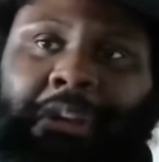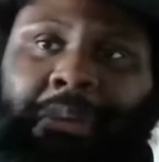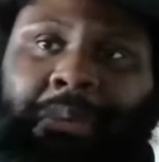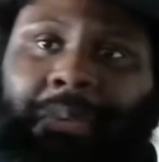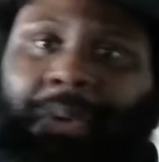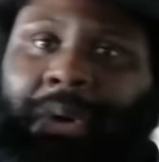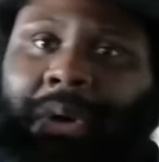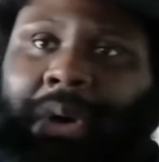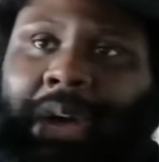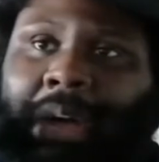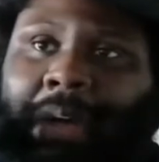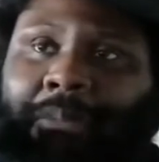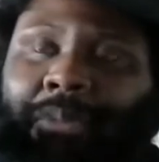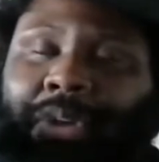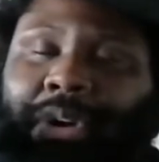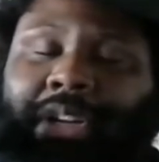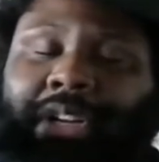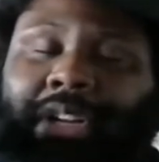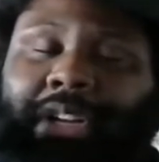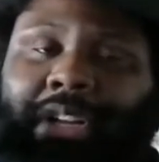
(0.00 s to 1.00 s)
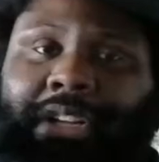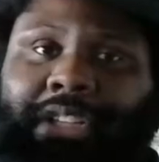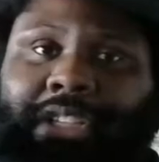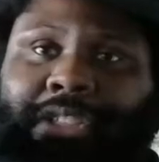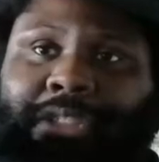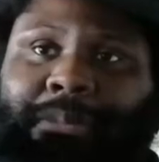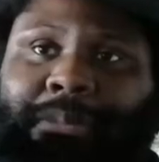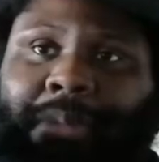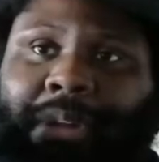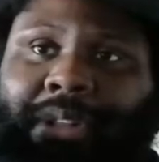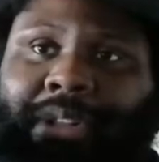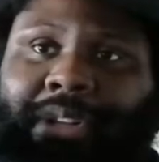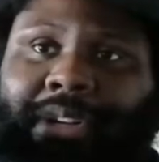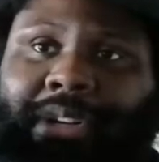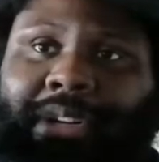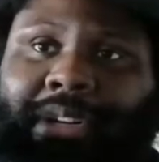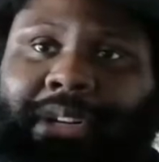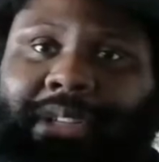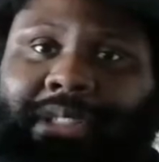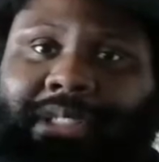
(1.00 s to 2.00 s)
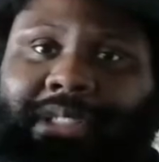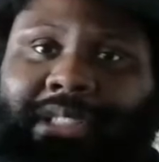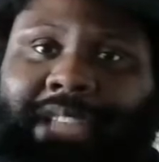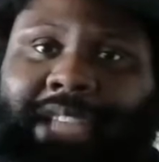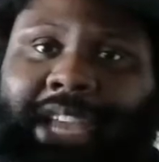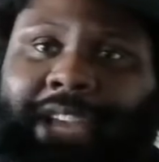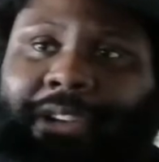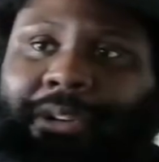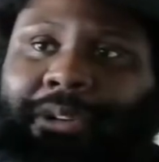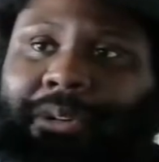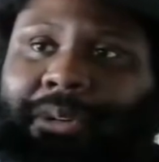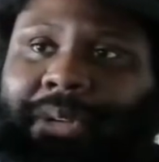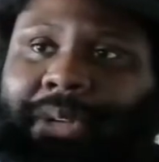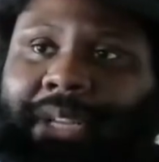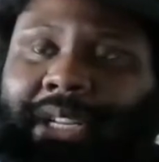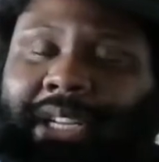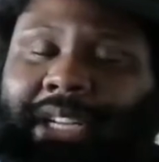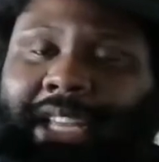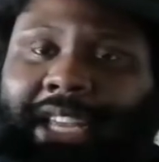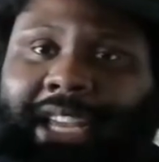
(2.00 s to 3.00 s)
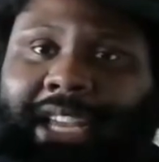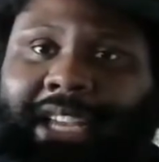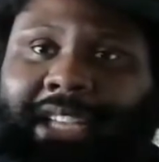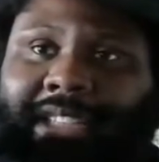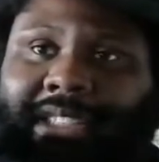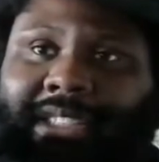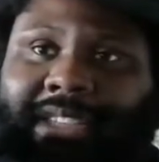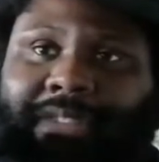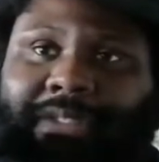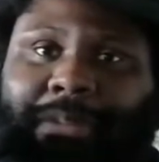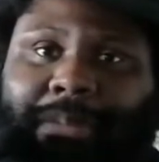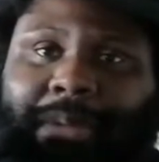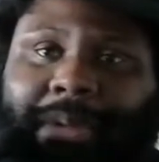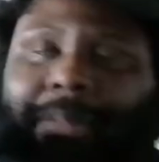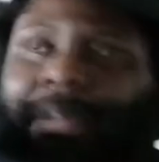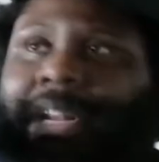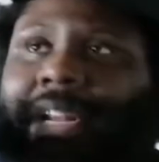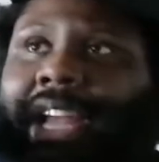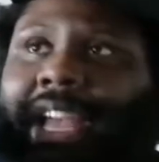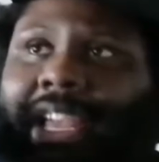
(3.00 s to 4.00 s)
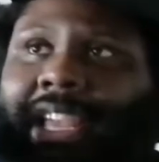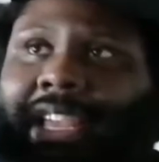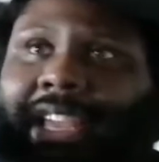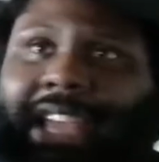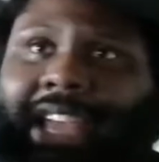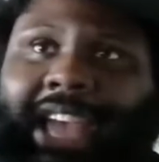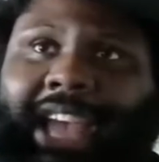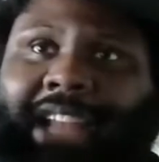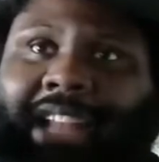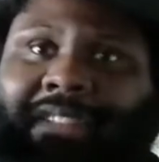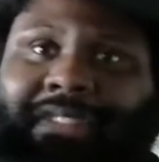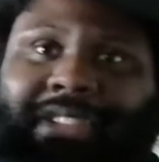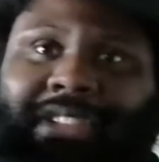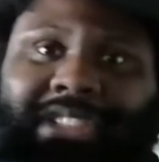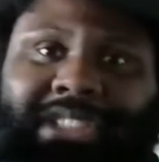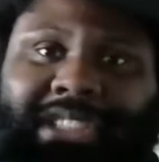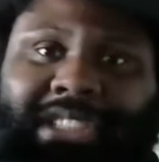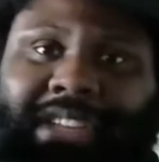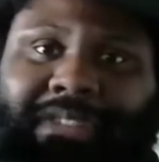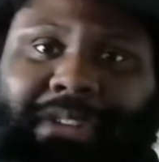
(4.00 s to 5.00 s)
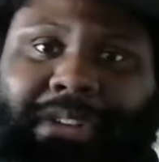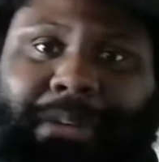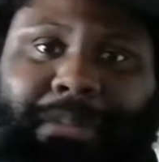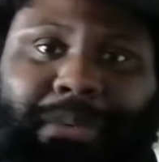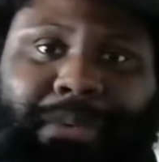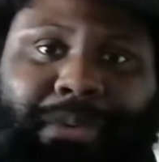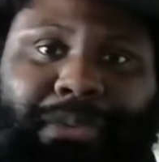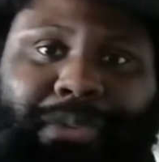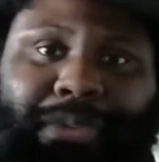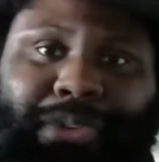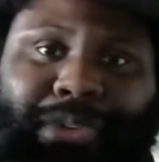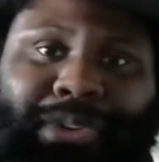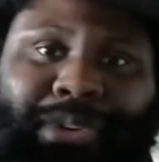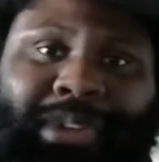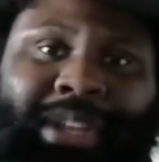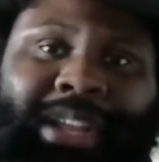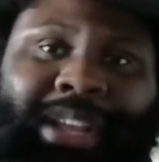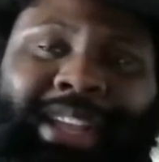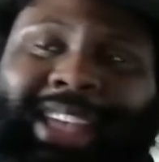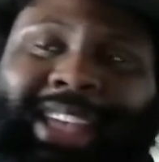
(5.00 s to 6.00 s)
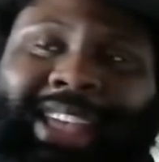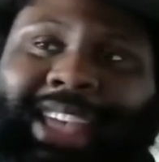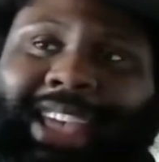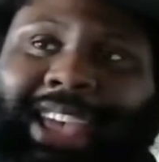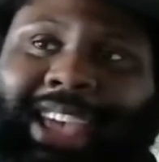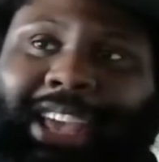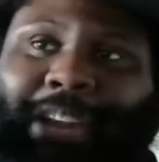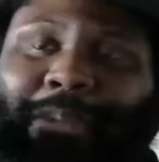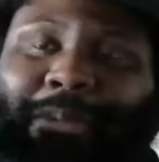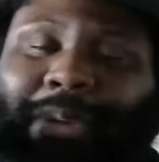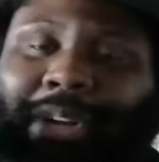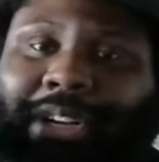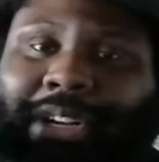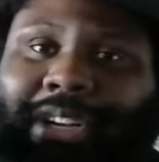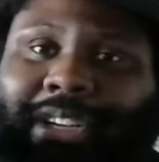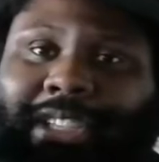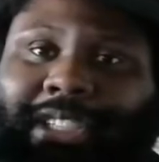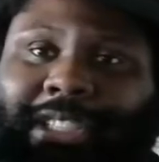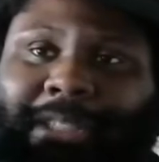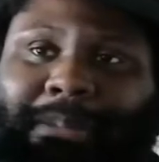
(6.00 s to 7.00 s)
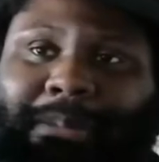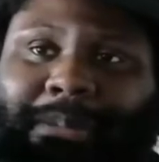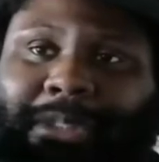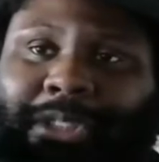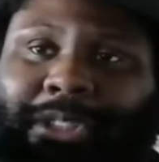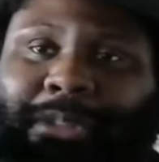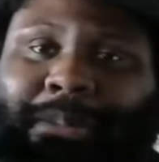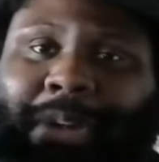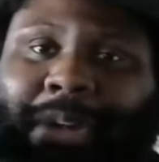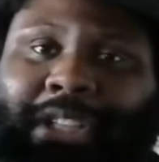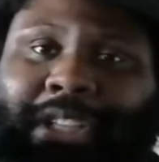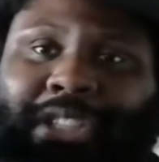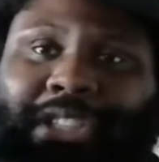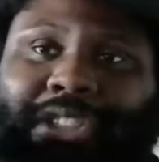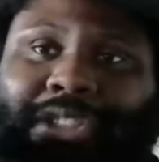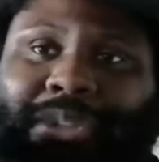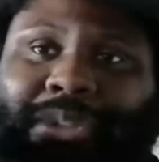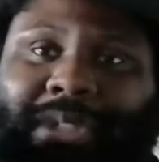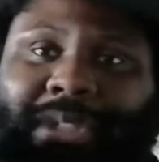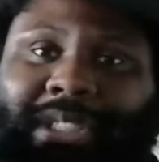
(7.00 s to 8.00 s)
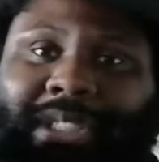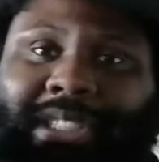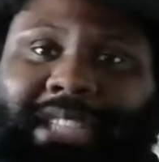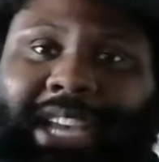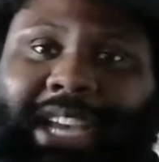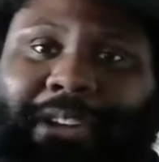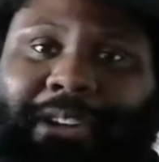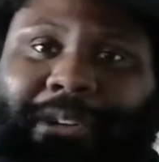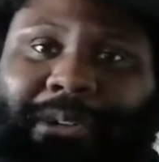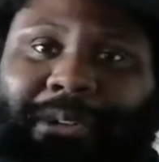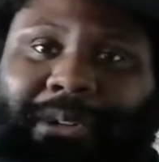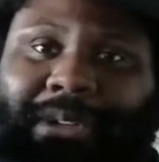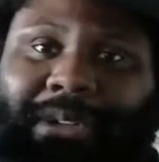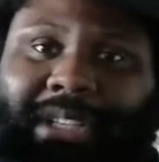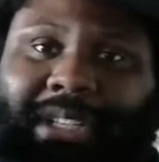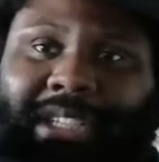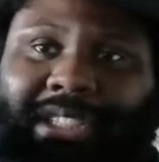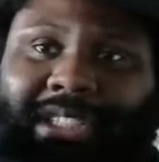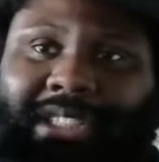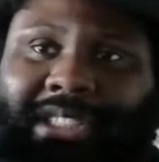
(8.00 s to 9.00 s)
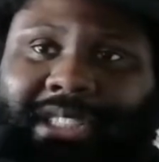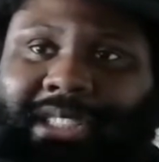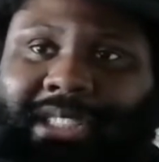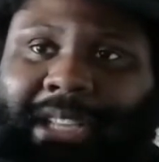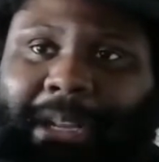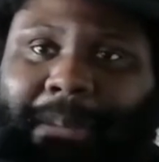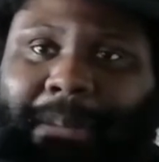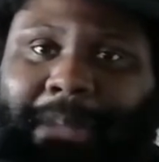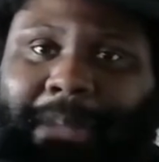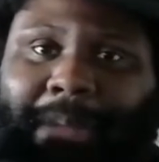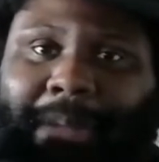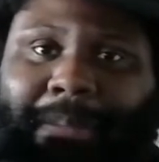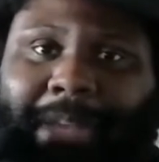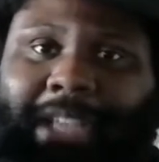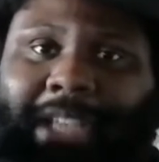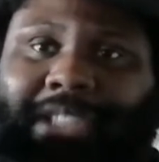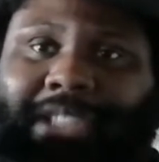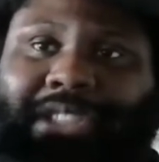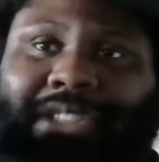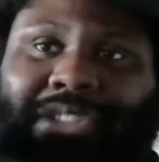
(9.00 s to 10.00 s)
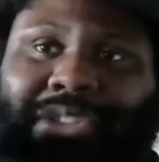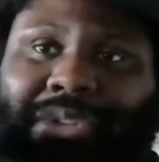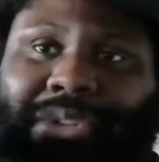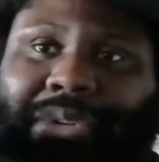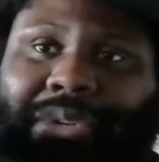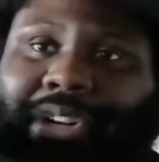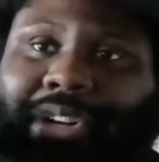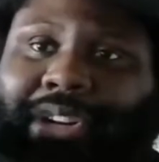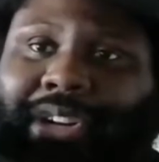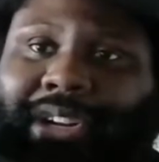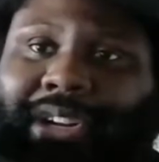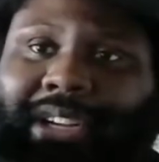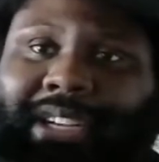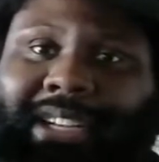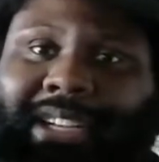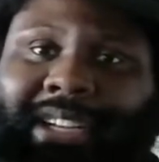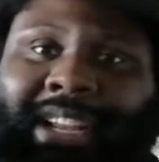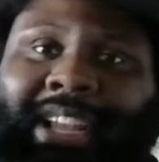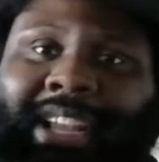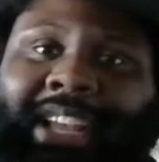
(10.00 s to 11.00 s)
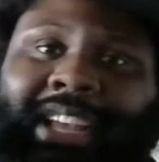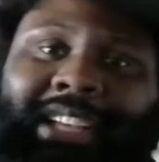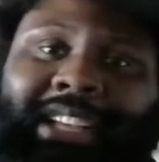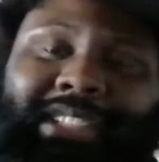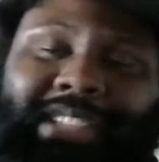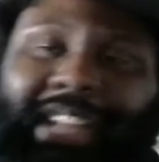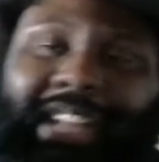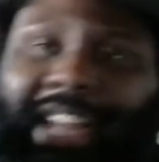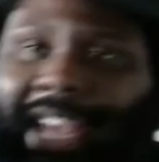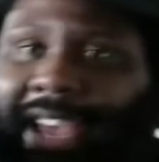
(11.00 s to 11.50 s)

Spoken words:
Well, I'm working on this smaller title, and EA's giving me, not EA, Activision's giving approval, and I'm working on this smaller shooting title, and it's just going to be a basic shooter, and it's going to